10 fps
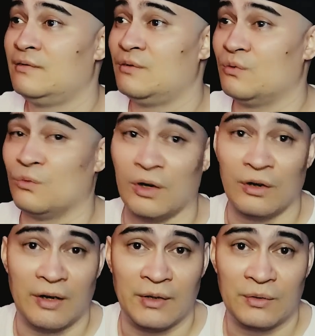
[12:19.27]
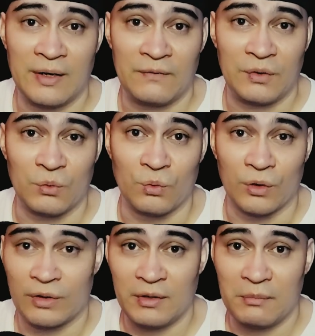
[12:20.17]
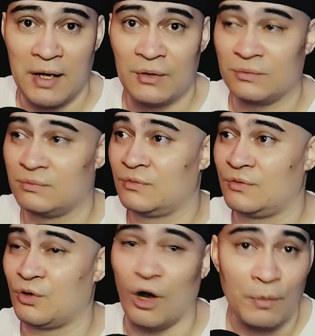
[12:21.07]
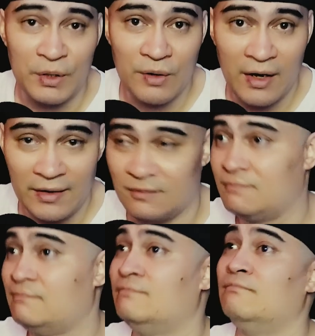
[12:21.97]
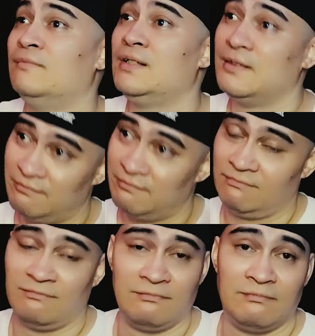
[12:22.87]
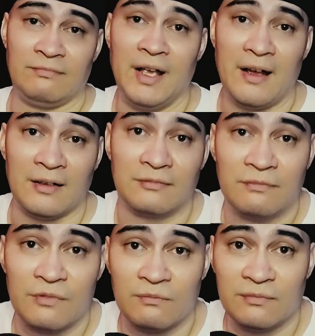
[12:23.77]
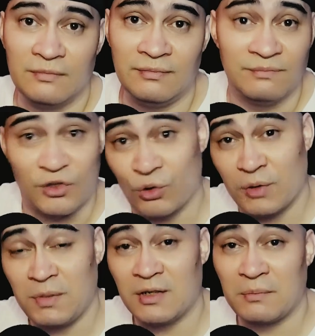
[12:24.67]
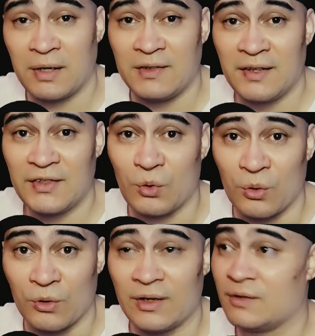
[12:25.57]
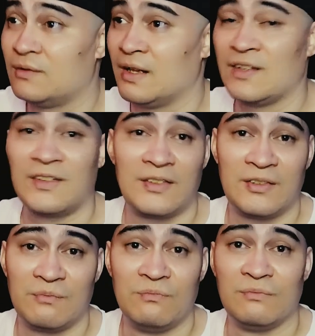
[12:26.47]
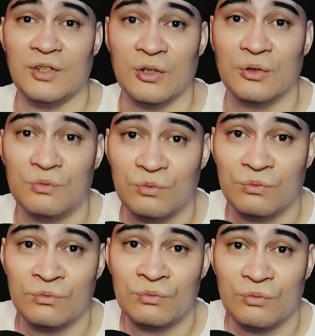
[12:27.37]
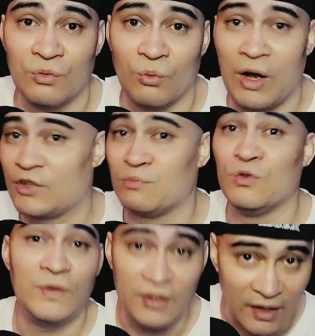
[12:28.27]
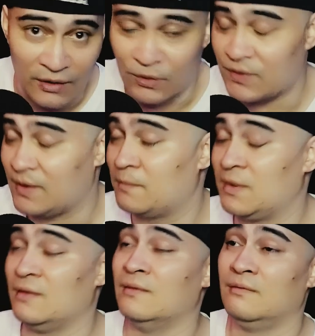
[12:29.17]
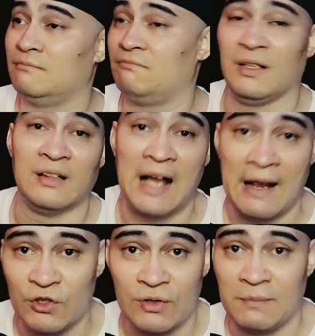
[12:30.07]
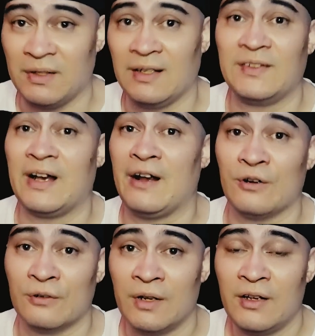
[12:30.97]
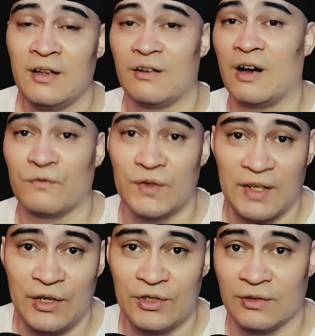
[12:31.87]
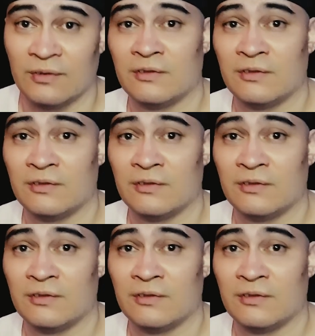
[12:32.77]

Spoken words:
where I don't have to worry about copyright. Yeah, join me on my Discord and let's, you know, watch a movie together or something and live stream the entire conversation.